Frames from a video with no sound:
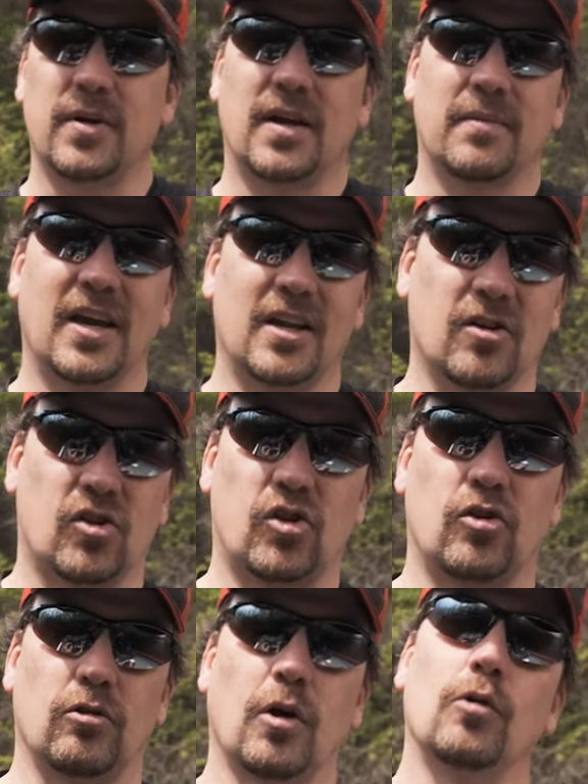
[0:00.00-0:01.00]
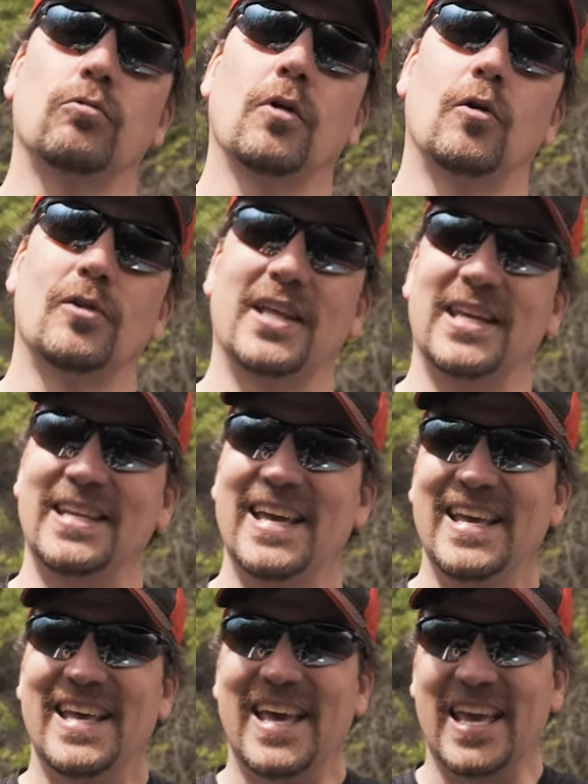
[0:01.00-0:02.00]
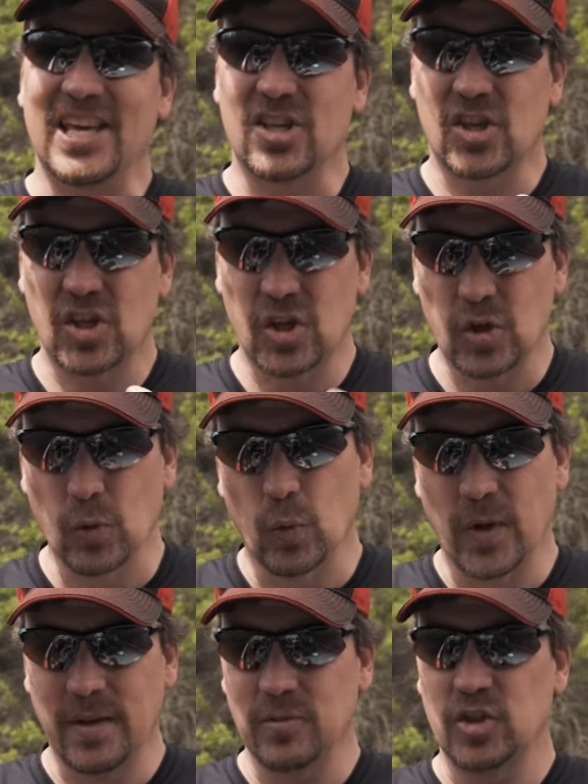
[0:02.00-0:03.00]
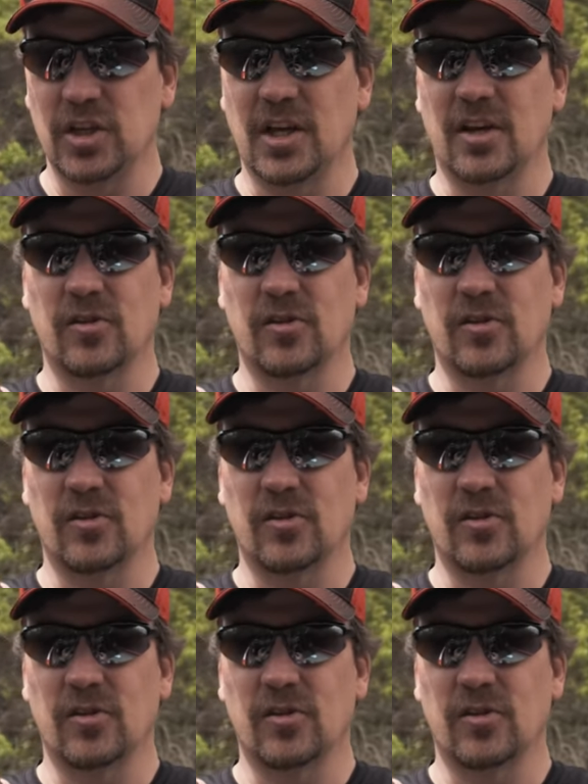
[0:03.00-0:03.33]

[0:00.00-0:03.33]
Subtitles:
but I'm kind of slow rolling a swim jig.